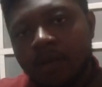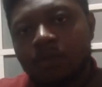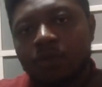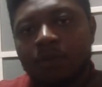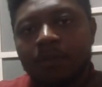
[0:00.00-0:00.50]
So
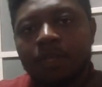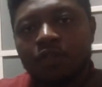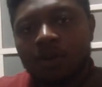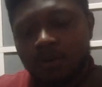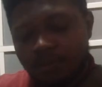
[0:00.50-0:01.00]
the major,
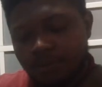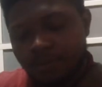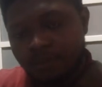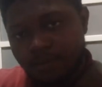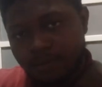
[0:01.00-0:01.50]

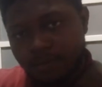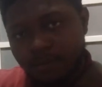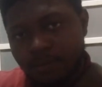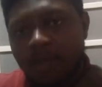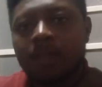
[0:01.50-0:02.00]

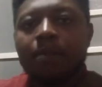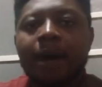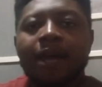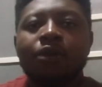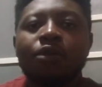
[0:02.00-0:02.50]
the
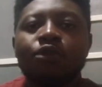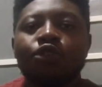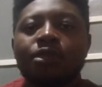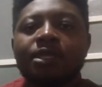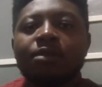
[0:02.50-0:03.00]
minor, you
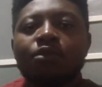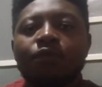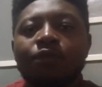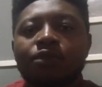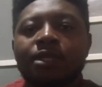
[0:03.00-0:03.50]
just remove
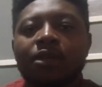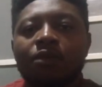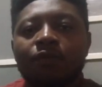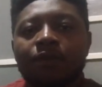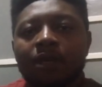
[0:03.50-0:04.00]
your second
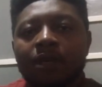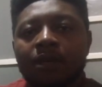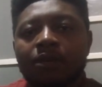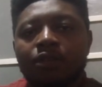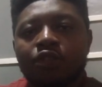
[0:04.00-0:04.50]
finger.
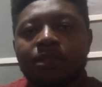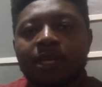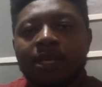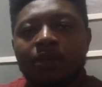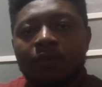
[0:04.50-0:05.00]
You just take
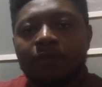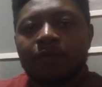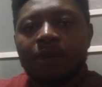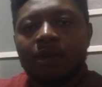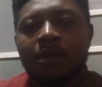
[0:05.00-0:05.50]
it off.
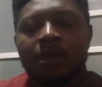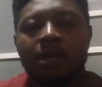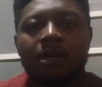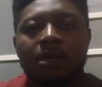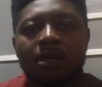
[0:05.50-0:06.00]

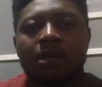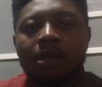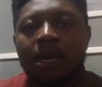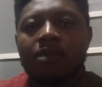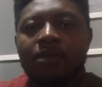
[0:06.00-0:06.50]

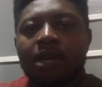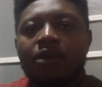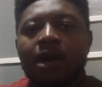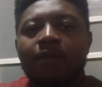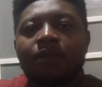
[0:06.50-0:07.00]
And there you
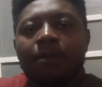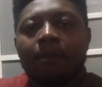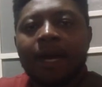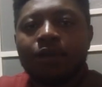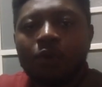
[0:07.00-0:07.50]
have the
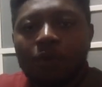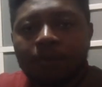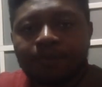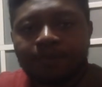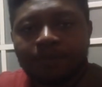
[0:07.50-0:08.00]
minor.
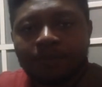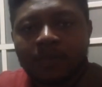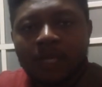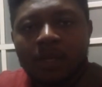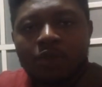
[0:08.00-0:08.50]

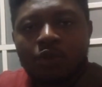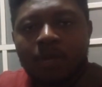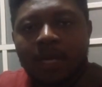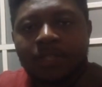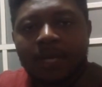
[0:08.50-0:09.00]
So you can
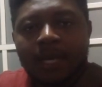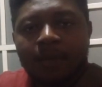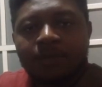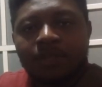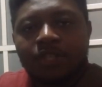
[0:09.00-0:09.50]
check out
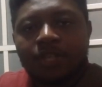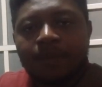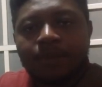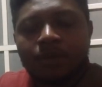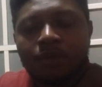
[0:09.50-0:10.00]
these
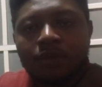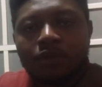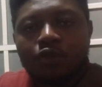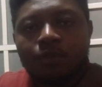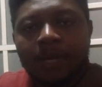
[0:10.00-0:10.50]
shapes on
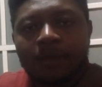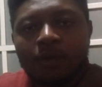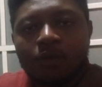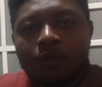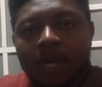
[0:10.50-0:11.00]
YouTube and
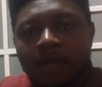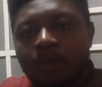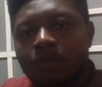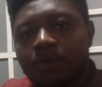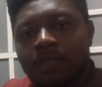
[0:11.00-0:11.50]
Google, and
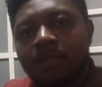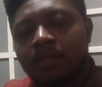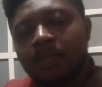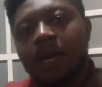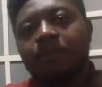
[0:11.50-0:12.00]
you'll see the
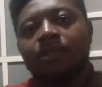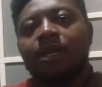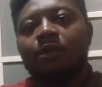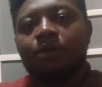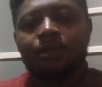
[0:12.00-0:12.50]
tabs there
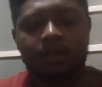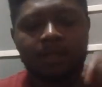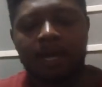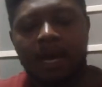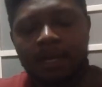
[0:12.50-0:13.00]
with the
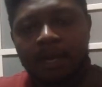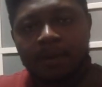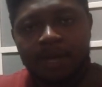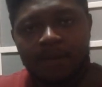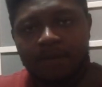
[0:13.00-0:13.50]
diagram and
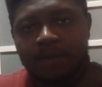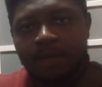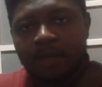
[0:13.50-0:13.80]
everything.